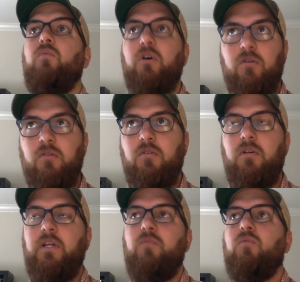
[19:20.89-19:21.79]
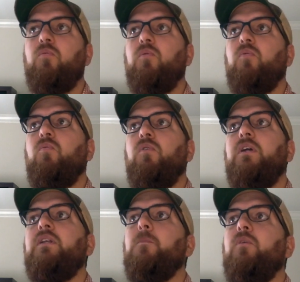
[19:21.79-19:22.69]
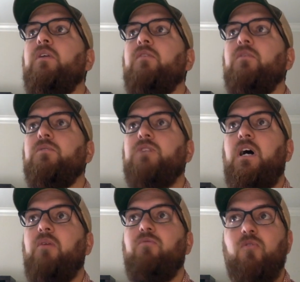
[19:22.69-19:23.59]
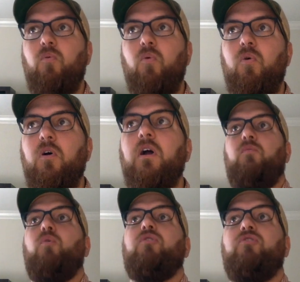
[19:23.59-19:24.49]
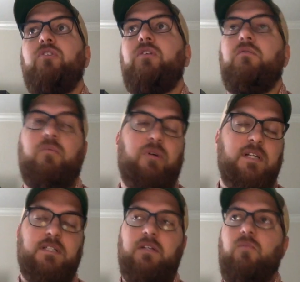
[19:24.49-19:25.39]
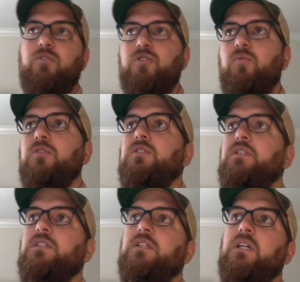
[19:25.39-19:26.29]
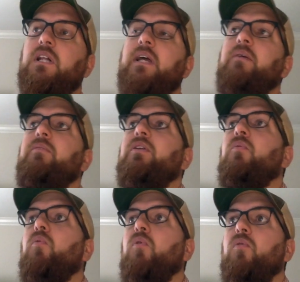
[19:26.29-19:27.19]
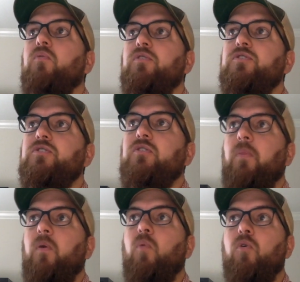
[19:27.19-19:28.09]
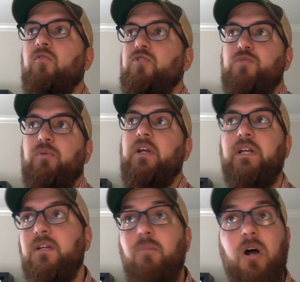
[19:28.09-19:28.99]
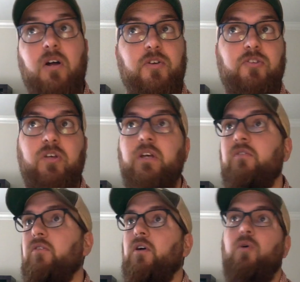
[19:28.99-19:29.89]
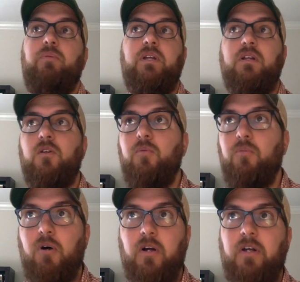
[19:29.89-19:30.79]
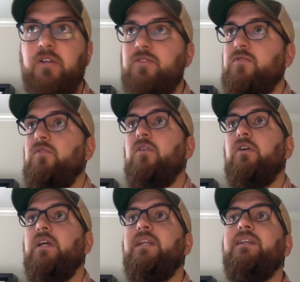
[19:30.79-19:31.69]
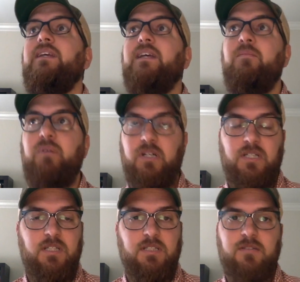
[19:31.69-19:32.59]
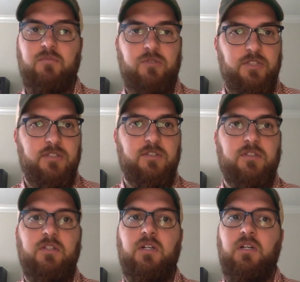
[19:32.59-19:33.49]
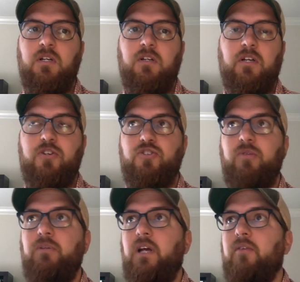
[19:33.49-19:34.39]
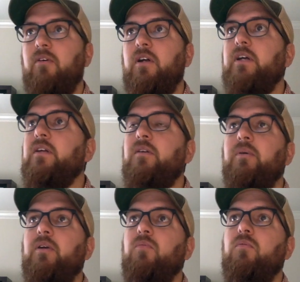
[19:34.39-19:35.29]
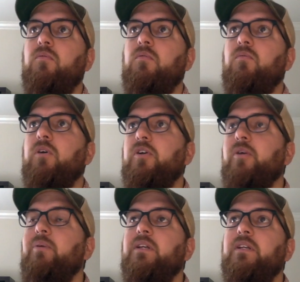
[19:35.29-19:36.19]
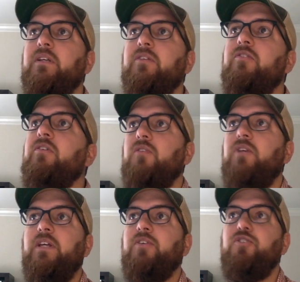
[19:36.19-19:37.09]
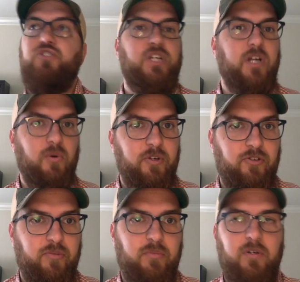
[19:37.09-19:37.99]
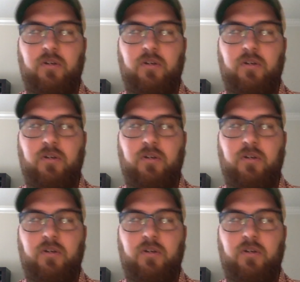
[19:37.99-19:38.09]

Well, in World War I, whenever it was time for war, Wilson, the president, Woodrow Wilson, is going to claim that the war was a war for spreading democracy, for opening global markets, for ending imperialism, which is extremely ironic, no matter what your opinion is, to end jingoism,